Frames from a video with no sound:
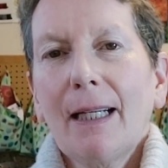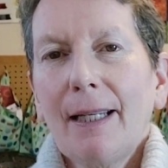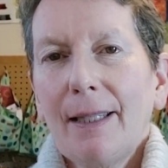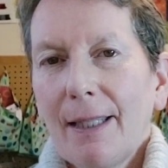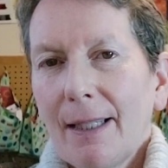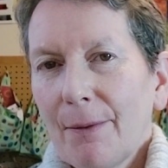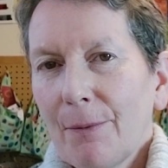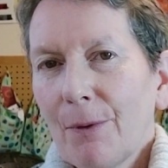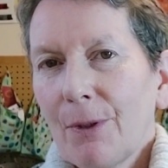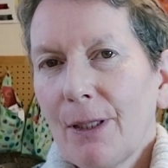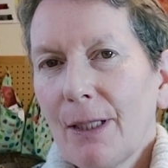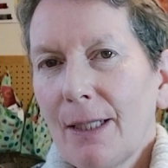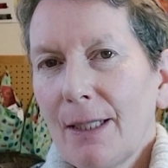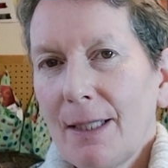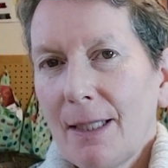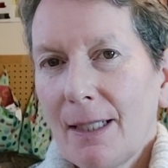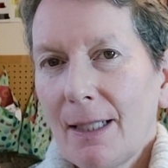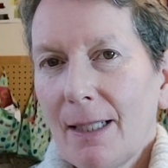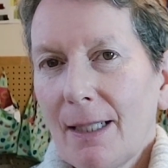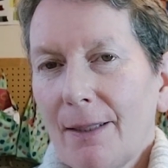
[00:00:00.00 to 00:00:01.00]
And then what I
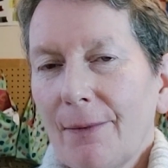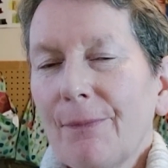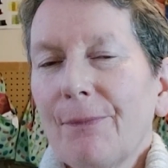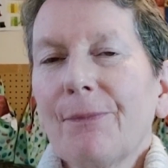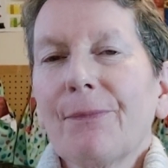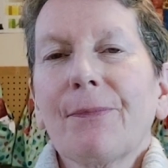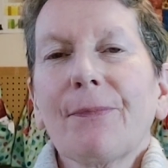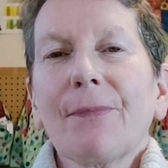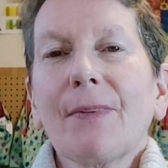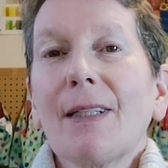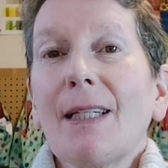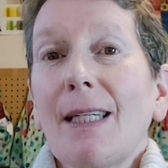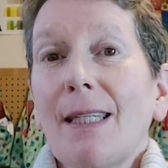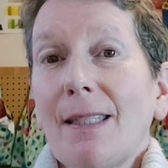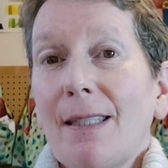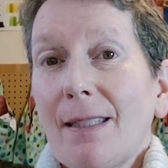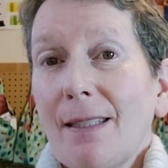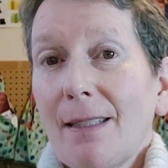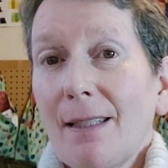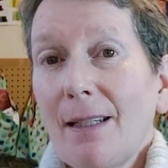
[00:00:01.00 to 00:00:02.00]
did
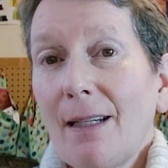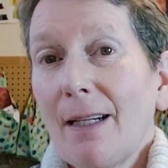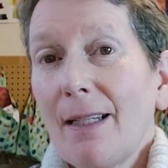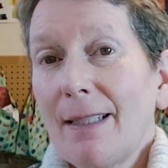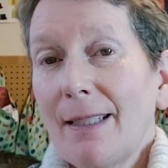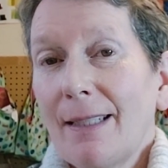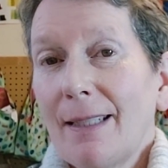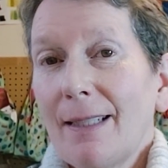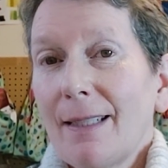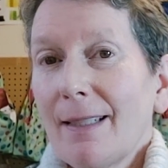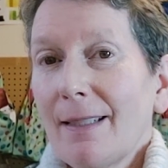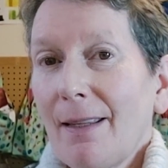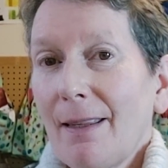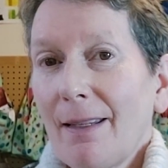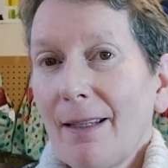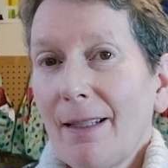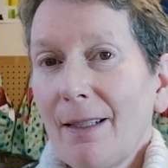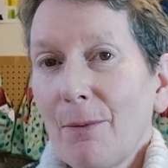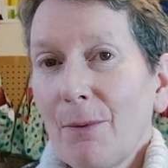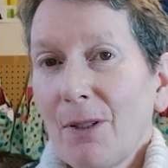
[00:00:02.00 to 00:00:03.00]
is decided
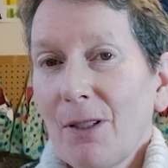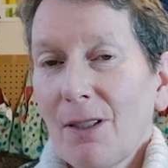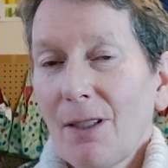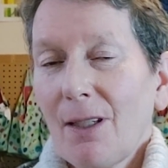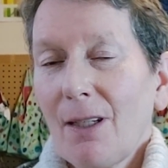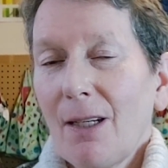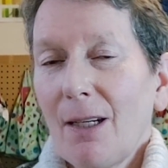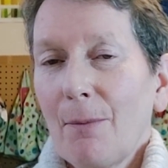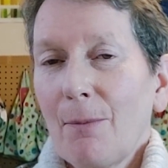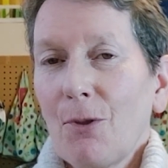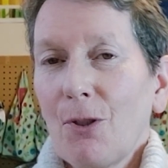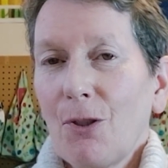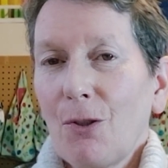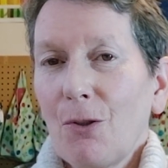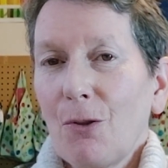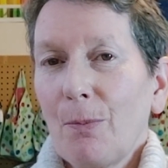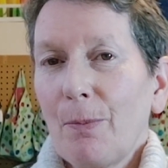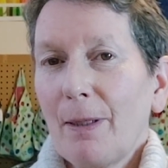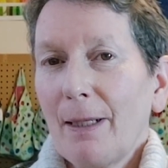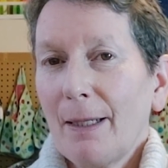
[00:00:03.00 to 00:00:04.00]
that it was time
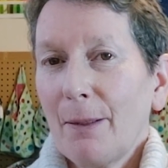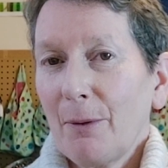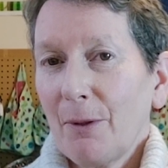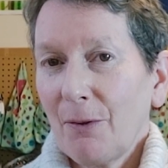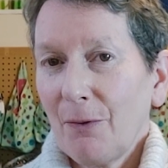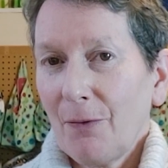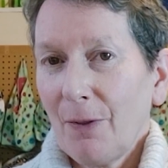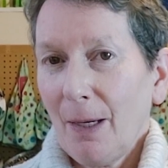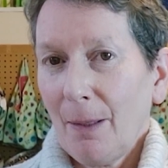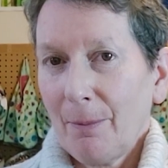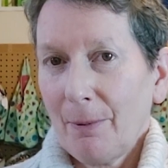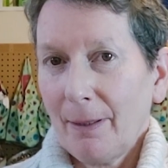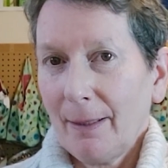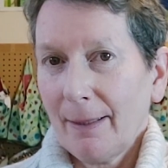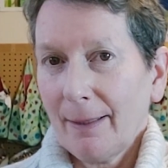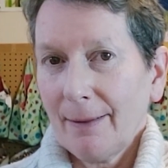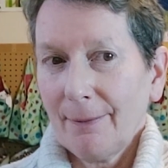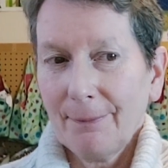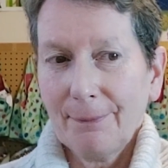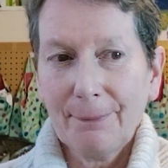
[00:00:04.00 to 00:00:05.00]
to play with fabric.
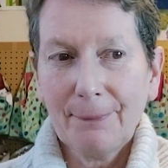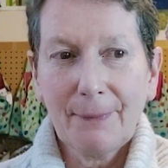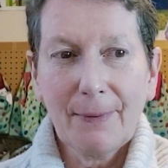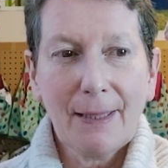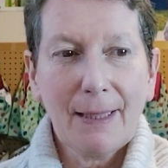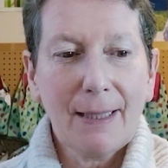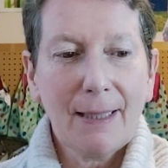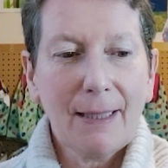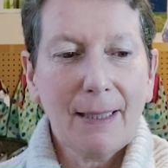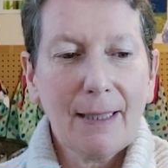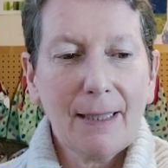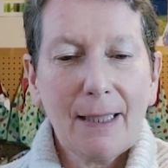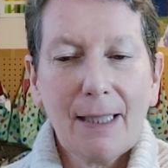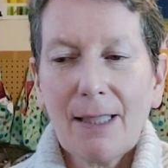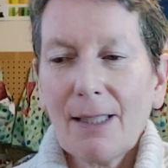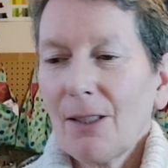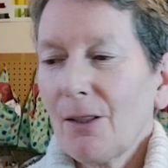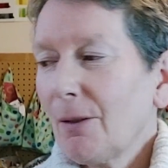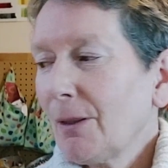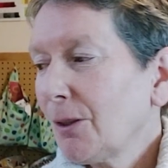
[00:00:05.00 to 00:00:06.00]

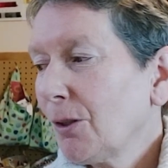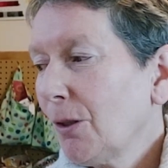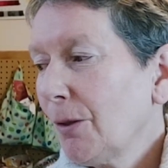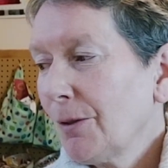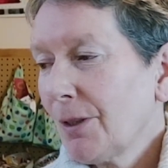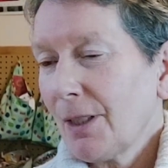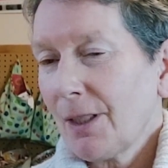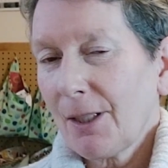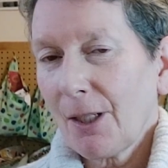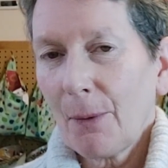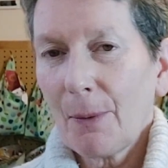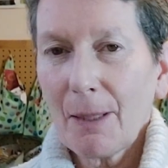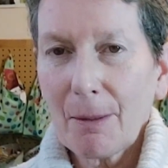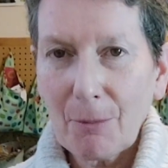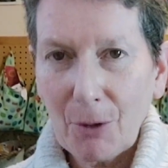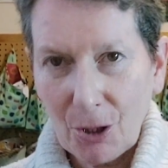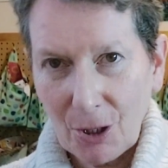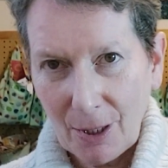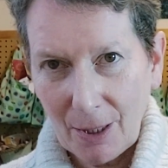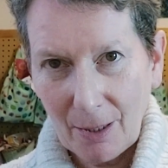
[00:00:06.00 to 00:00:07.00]
So I got the sewing
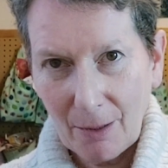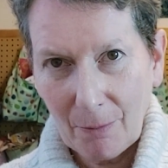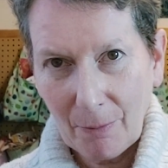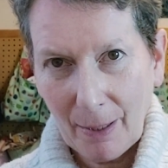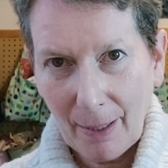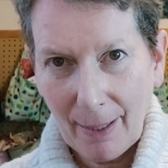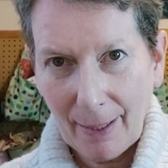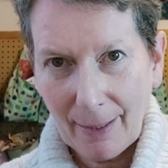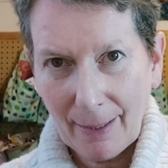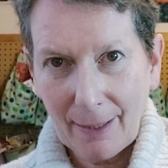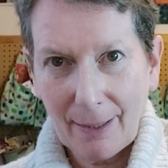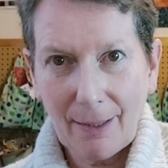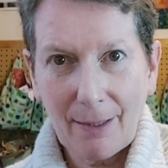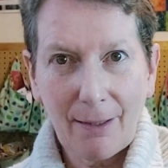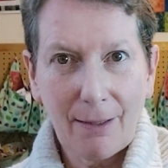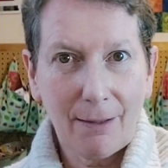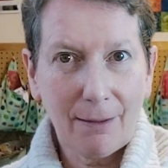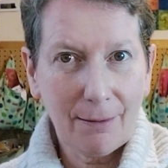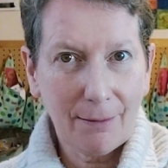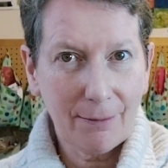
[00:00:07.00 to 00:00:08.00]
machine back
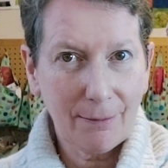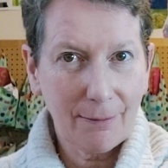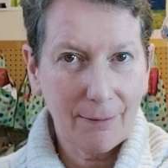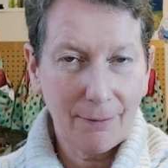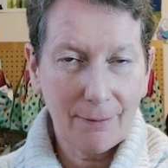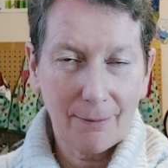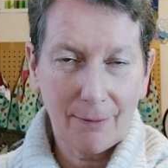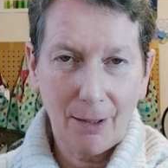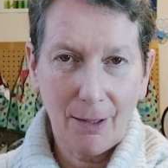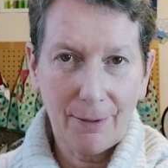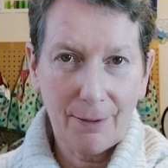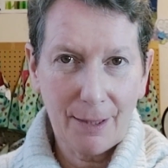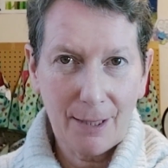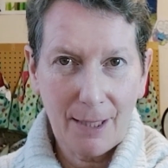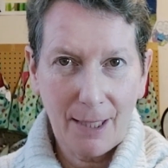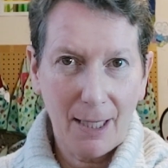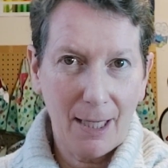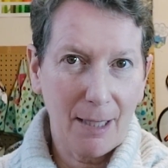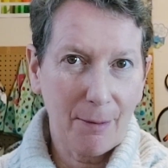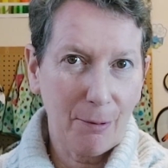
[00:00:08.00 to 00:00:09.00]
here on the
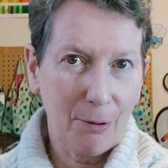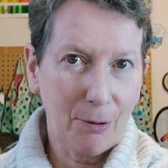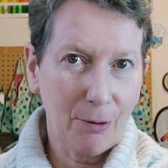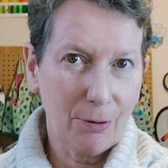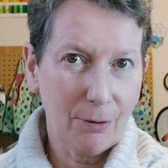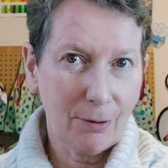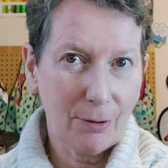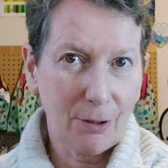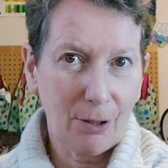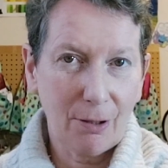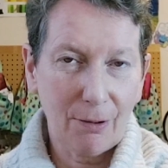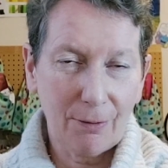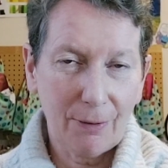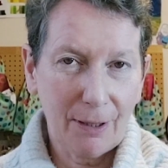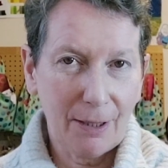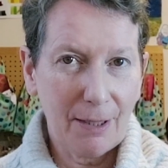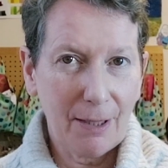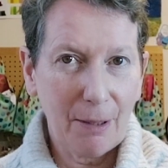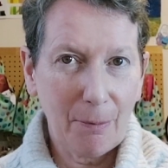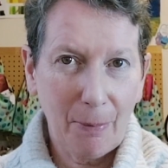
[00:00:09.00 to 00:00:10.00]
table, got
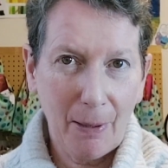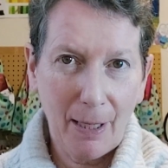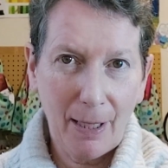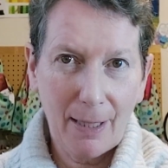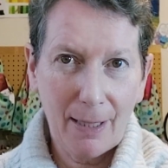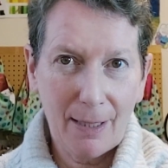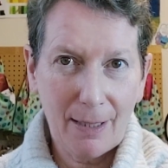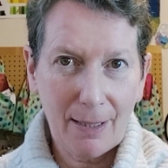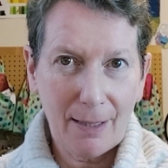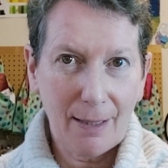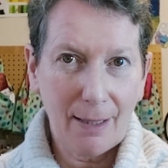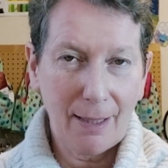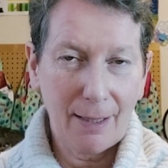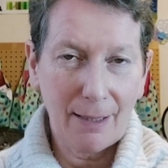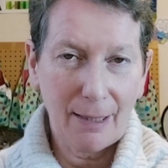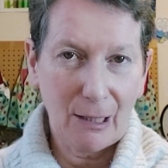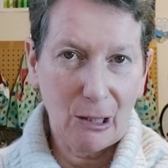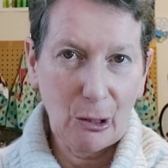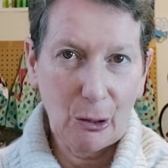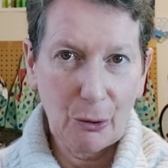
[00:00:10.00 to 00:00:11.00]
rid of the paint
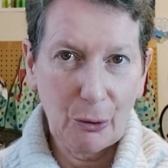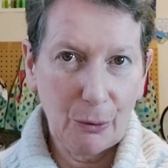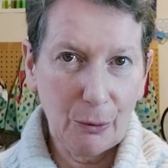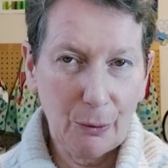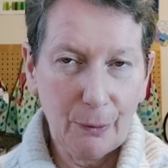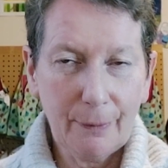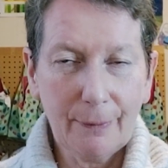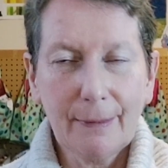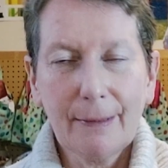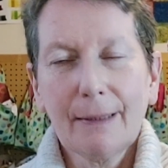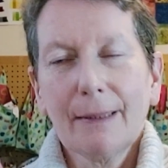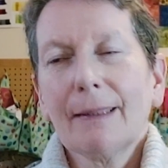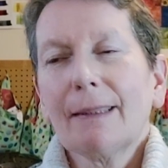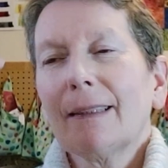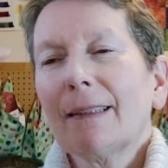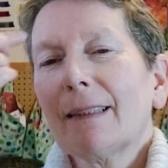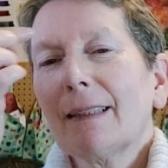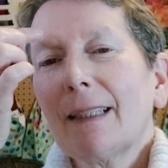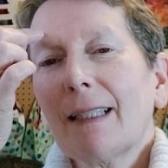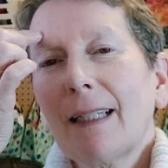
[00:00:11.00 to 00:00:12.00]
and the glue.
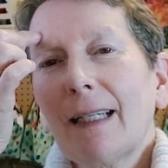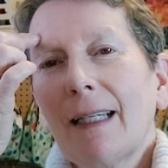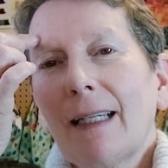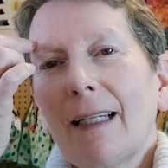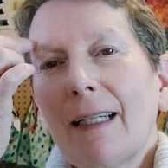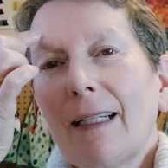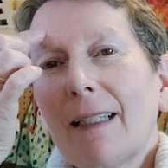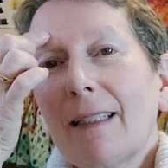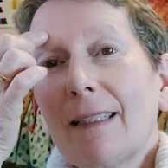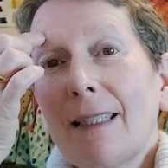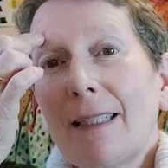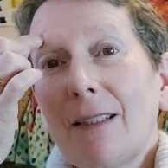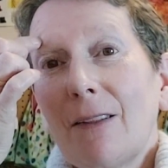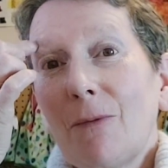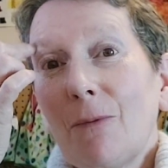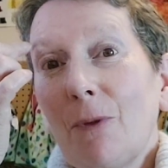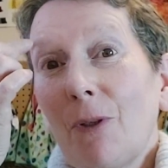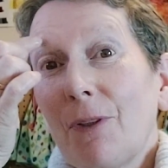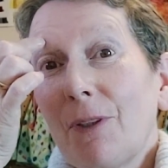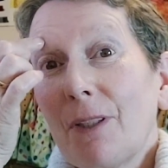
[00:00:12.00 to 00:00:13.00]

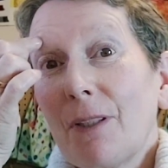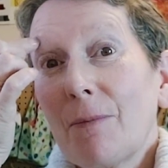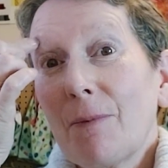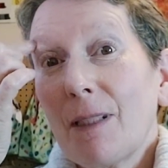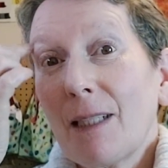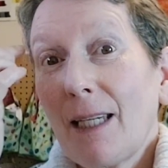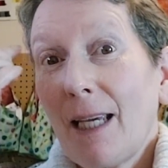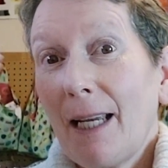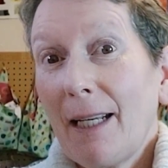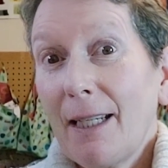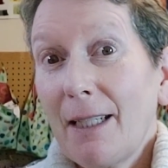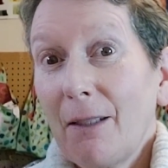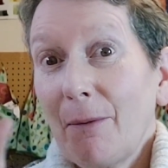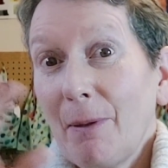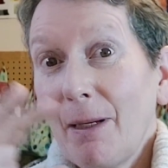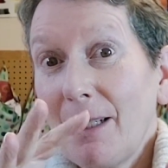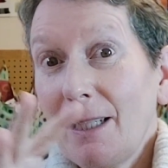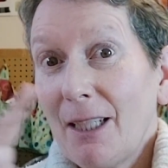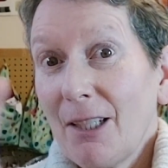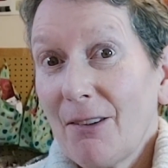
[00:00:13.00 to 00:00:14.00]
Didn't want them to get
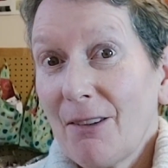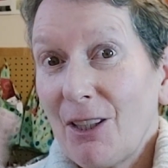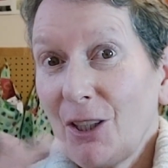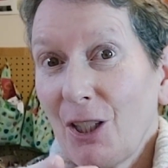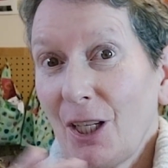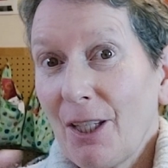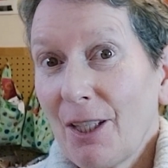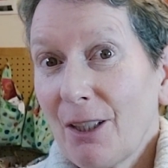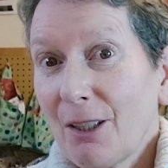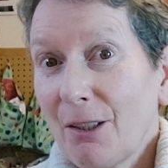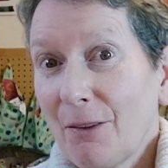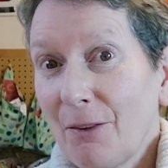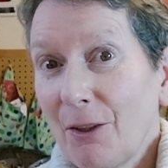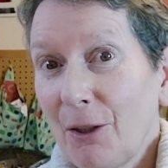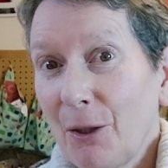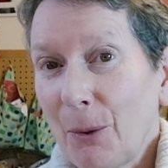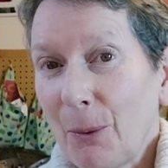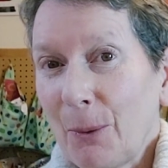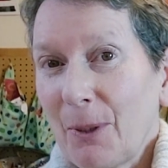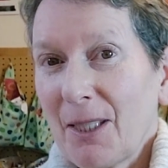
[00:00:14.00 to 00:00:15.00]
anywhere near each other, if
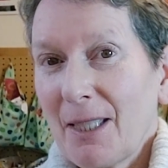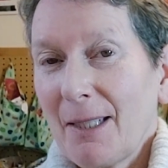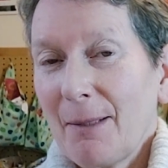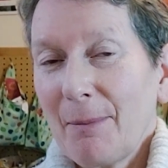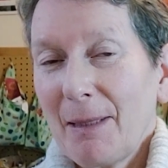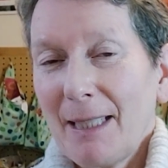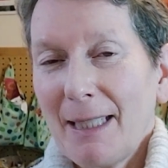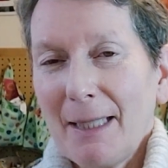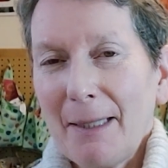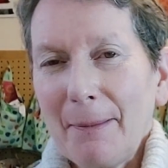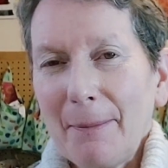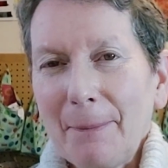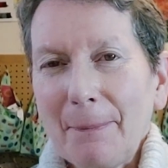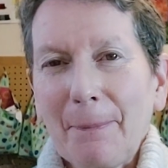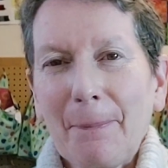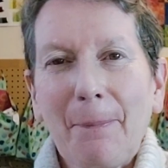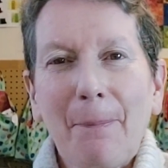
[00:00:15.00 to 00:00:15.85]
you know what I mean.